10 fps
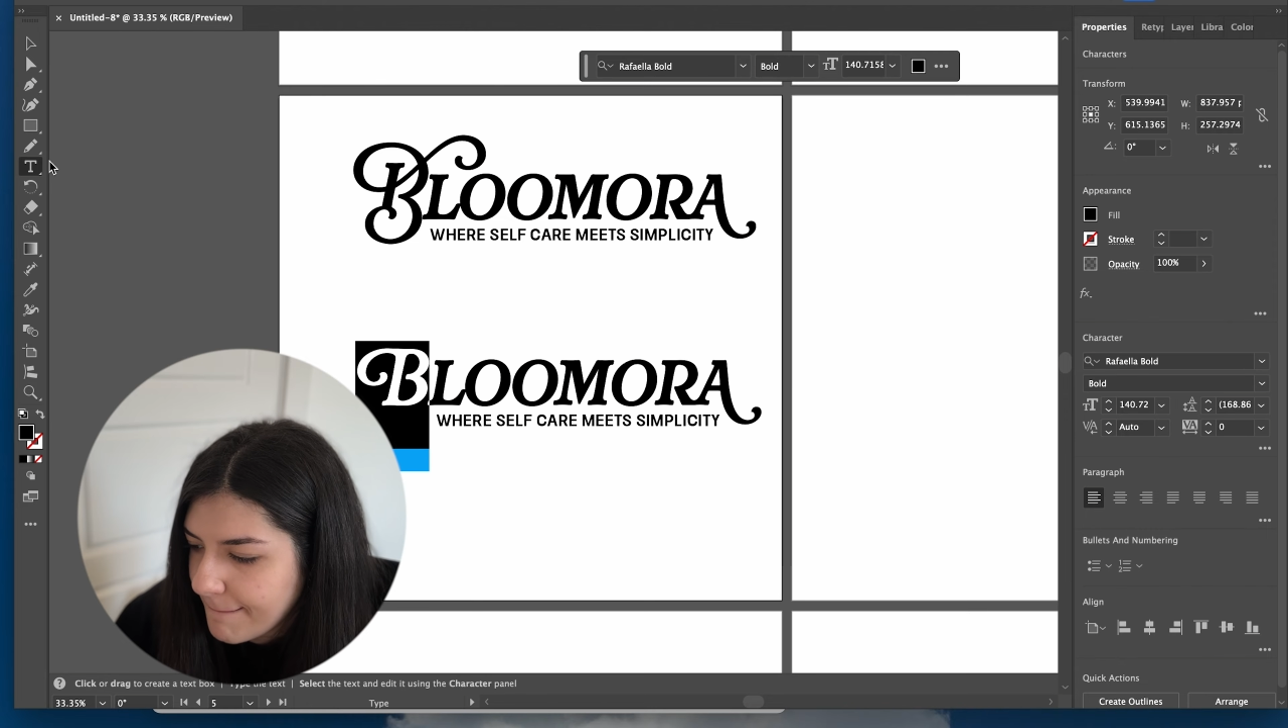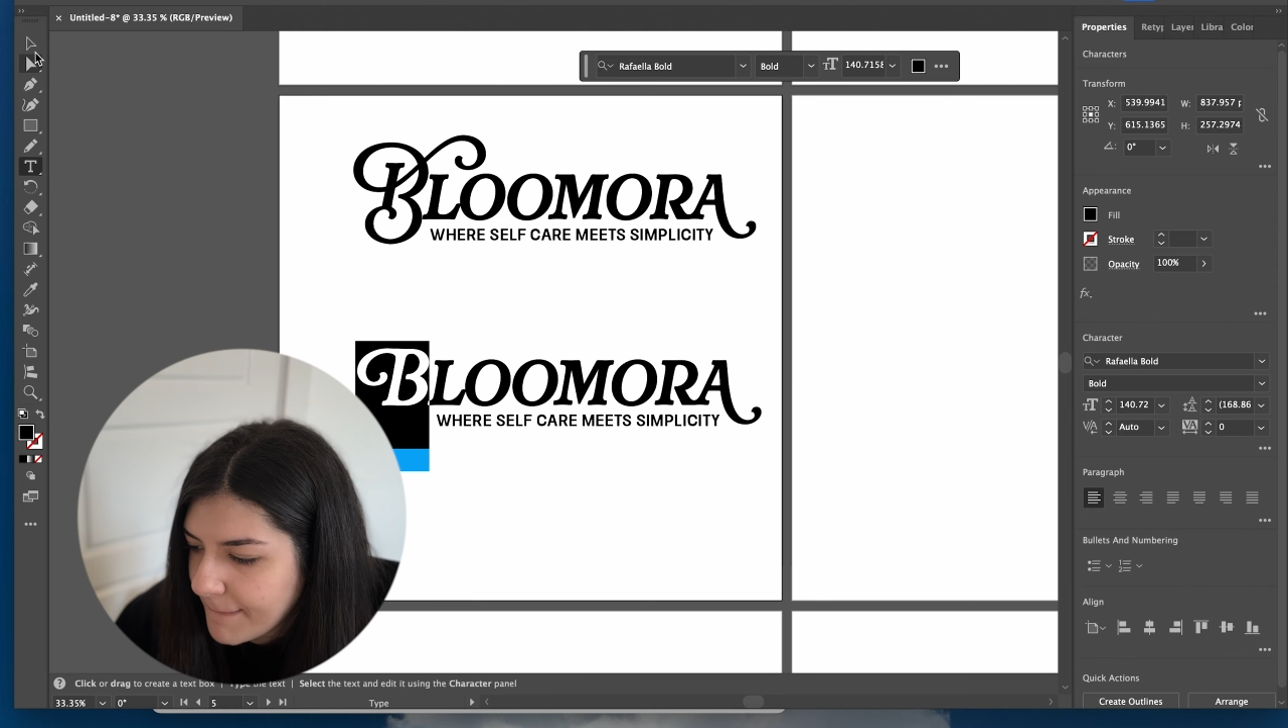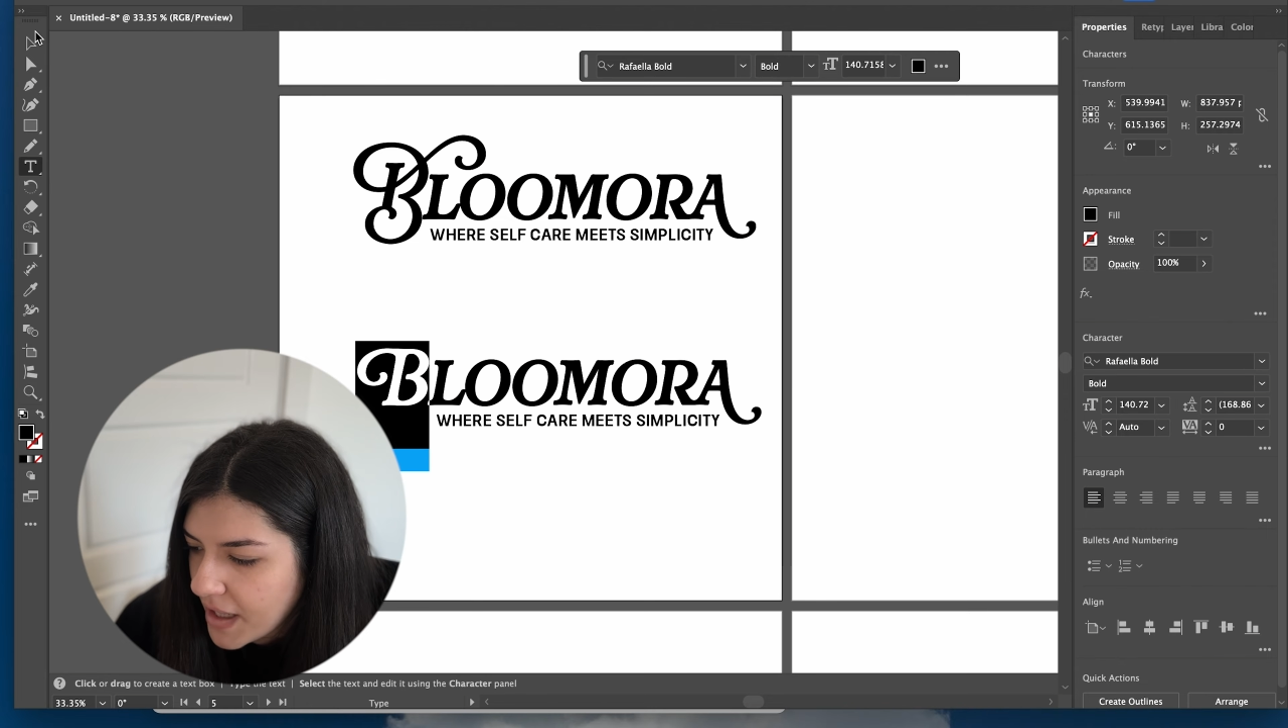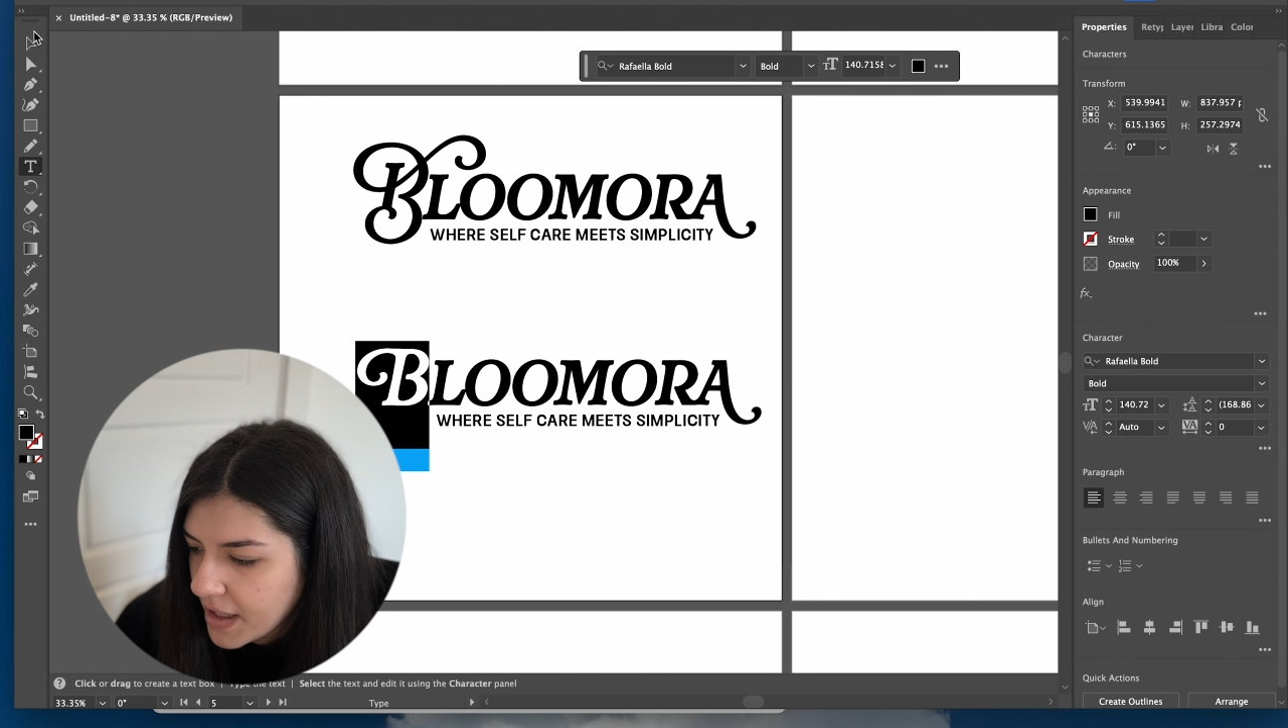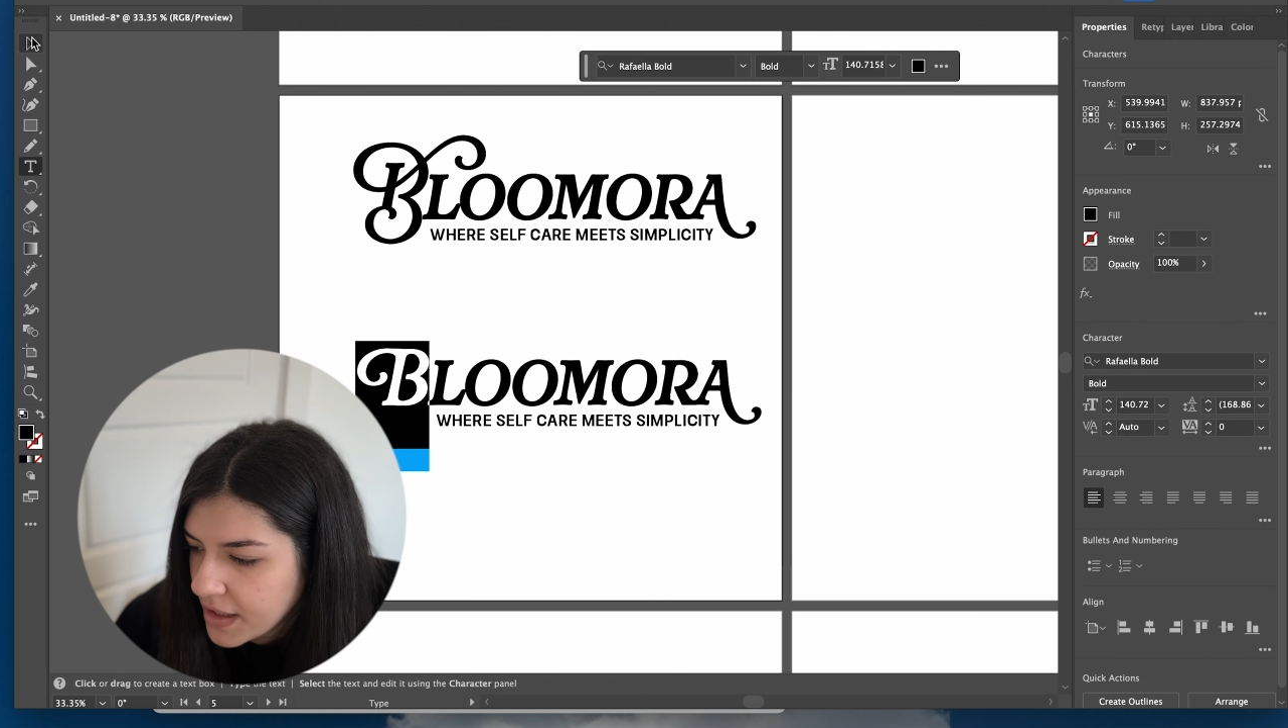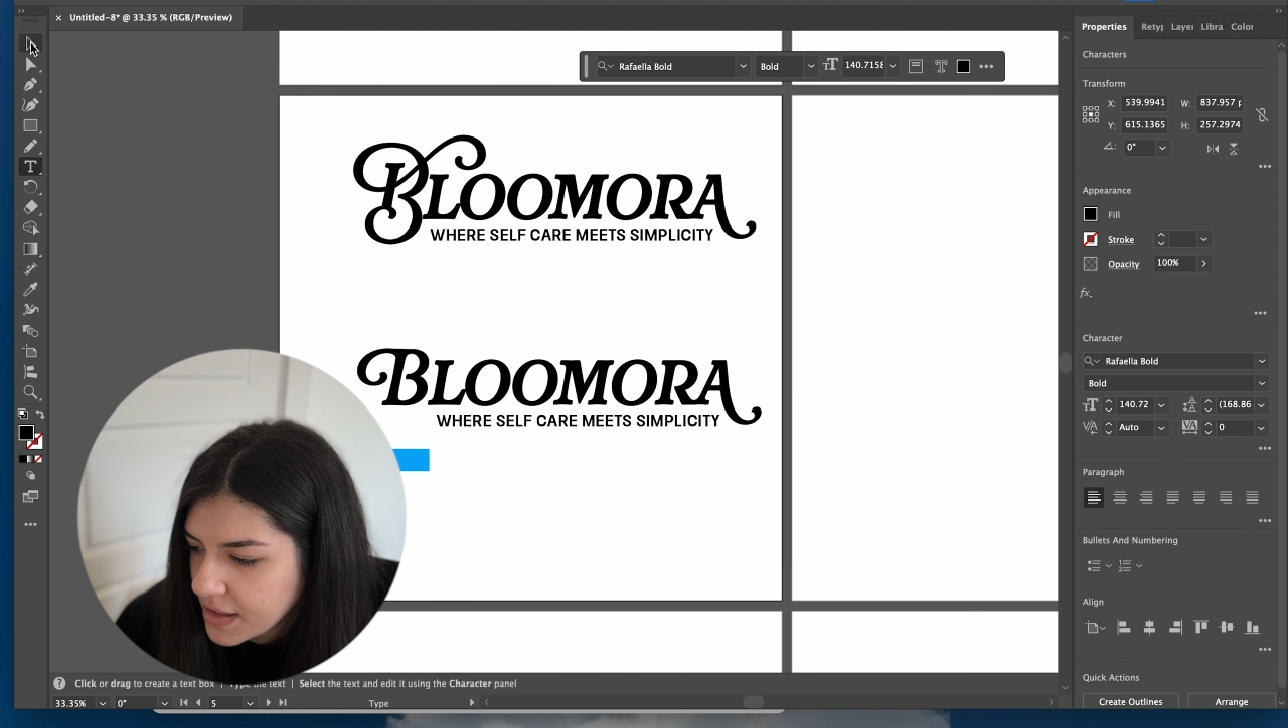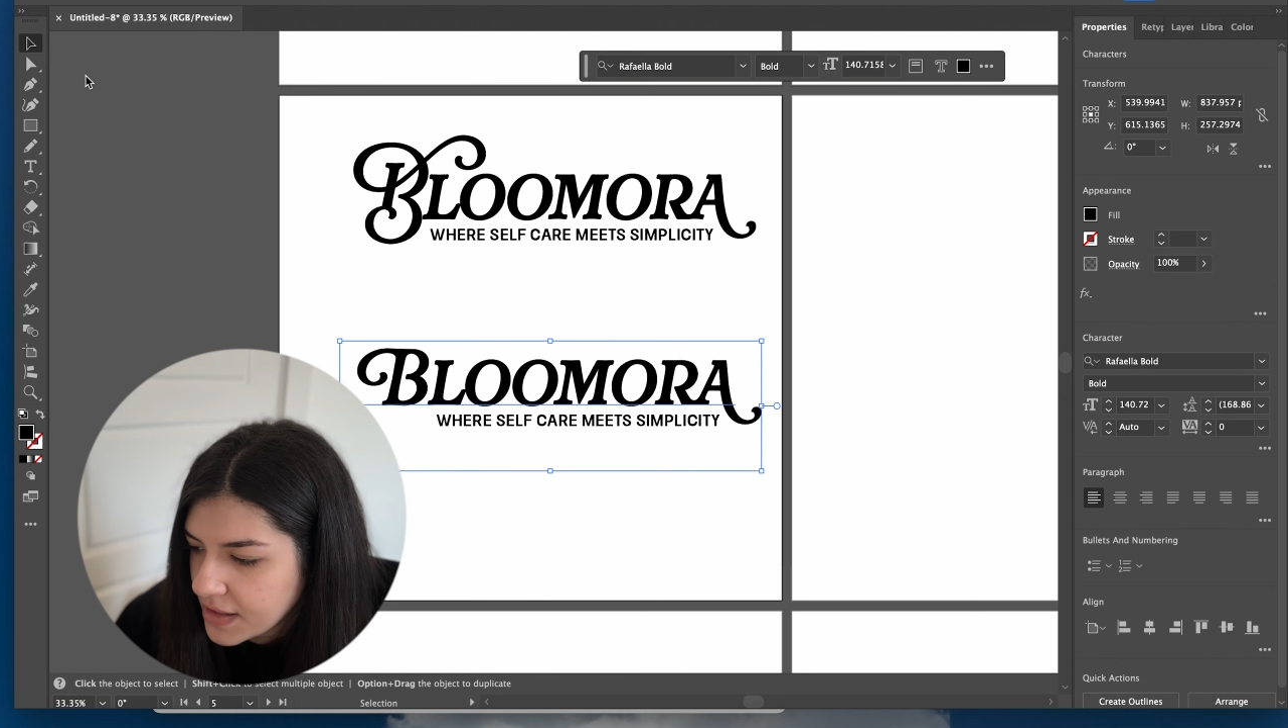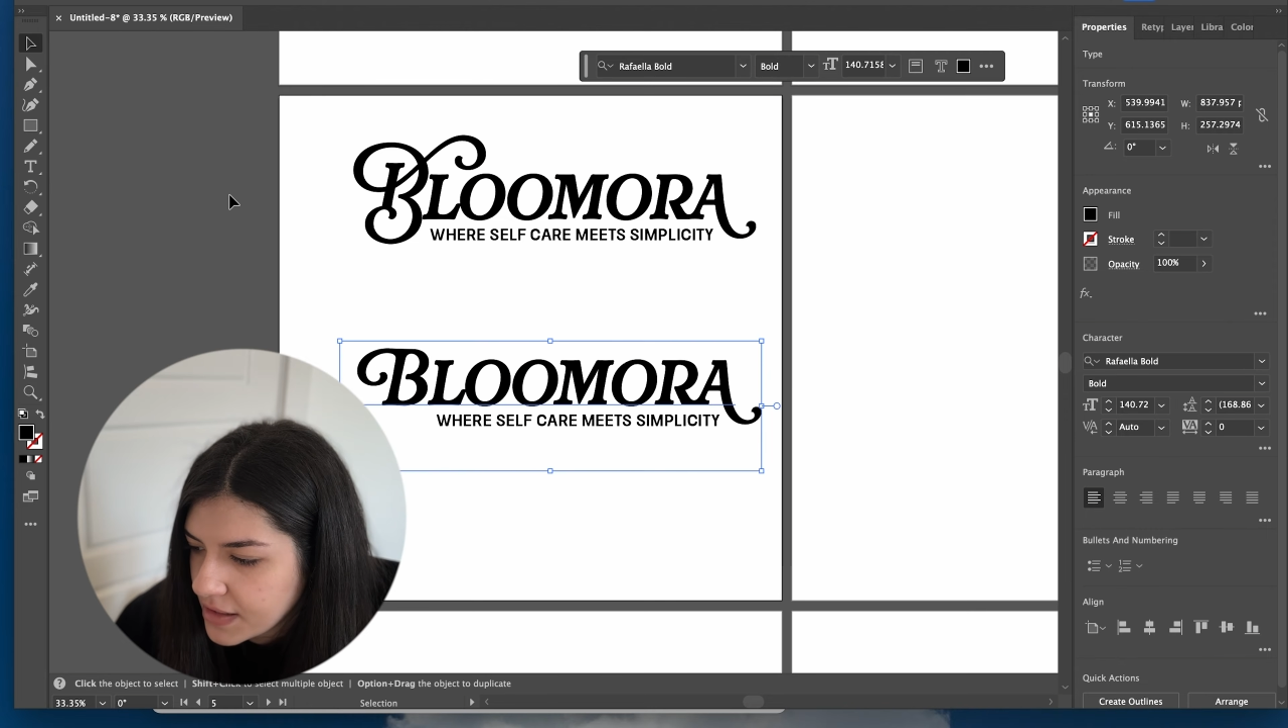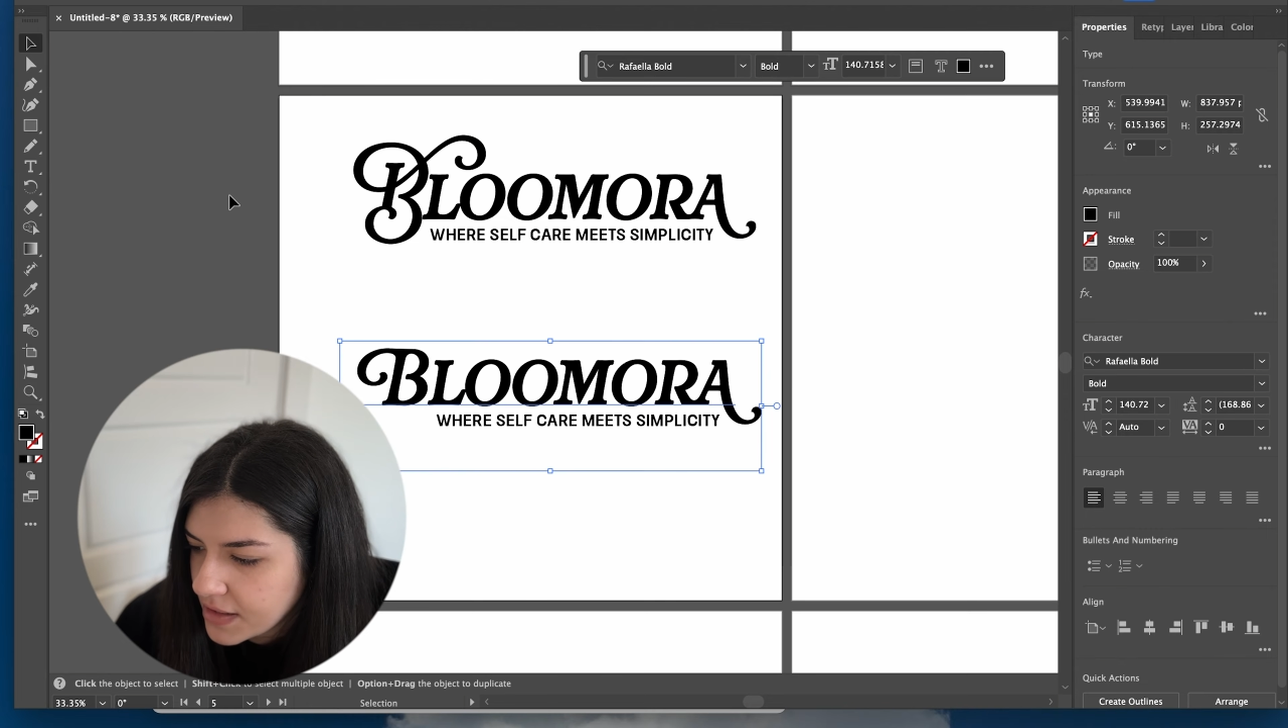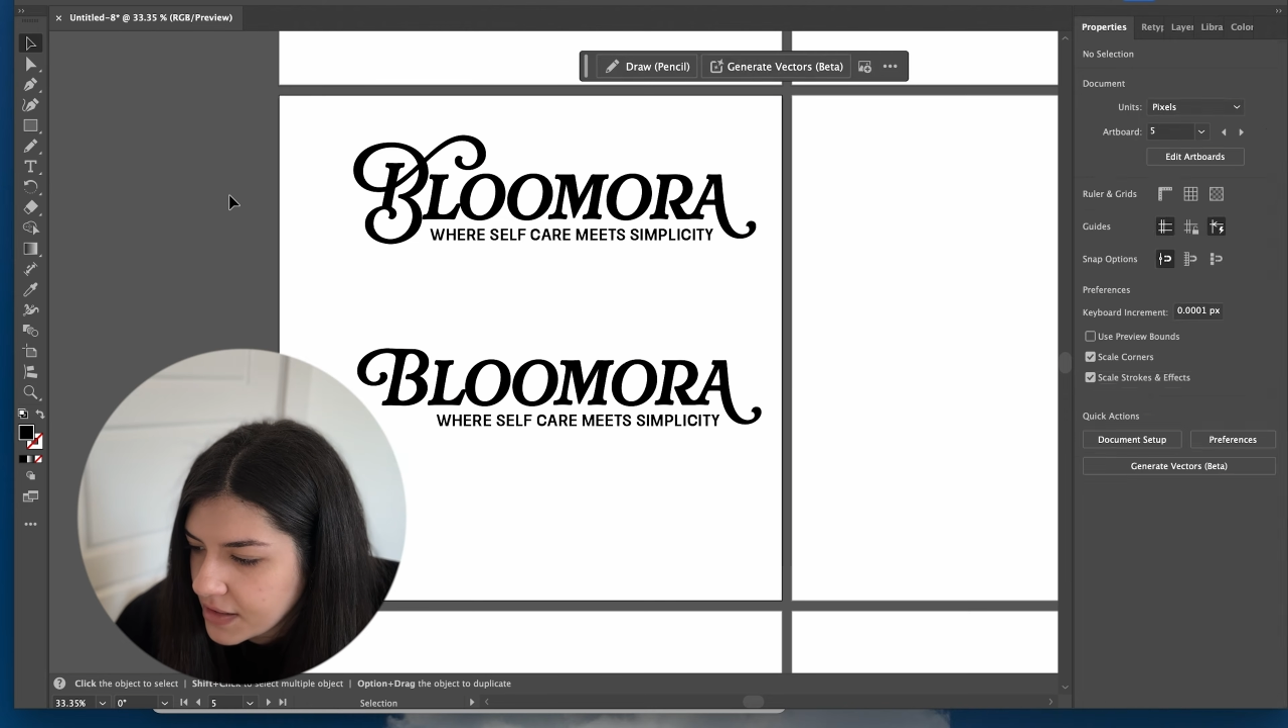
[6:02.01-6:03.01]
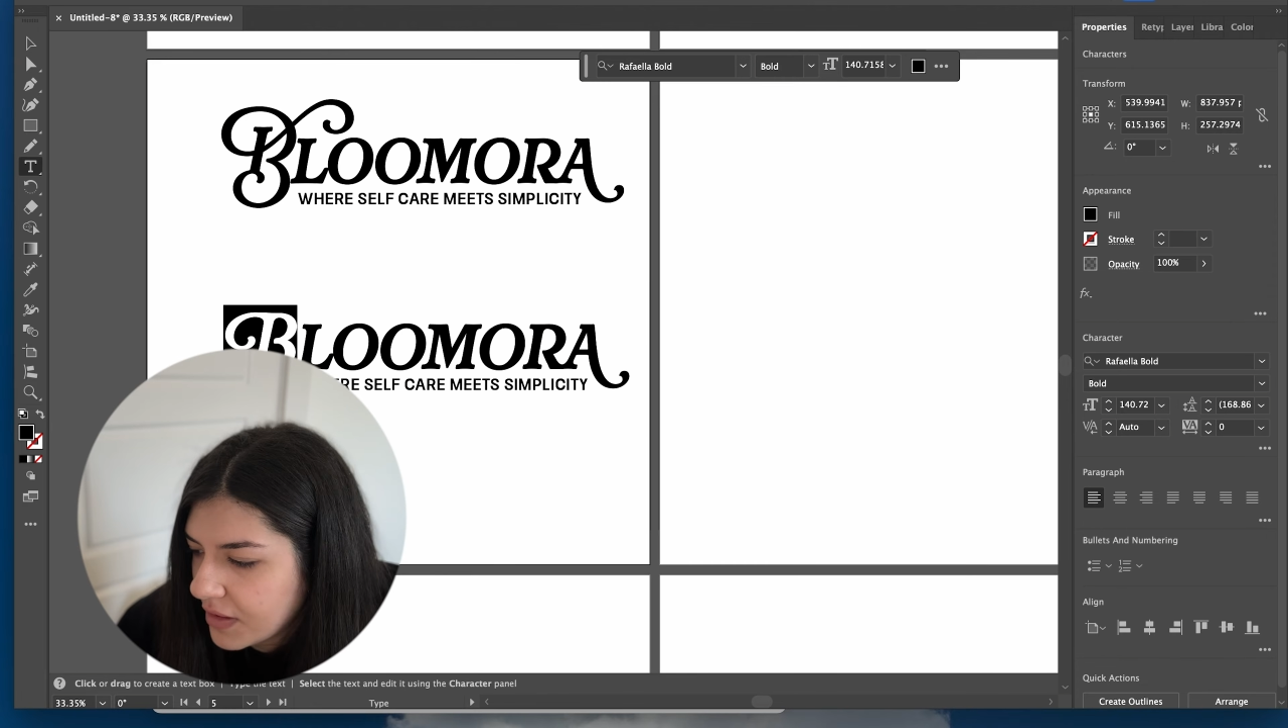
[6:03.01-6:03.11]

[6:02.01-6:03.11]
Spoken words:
best.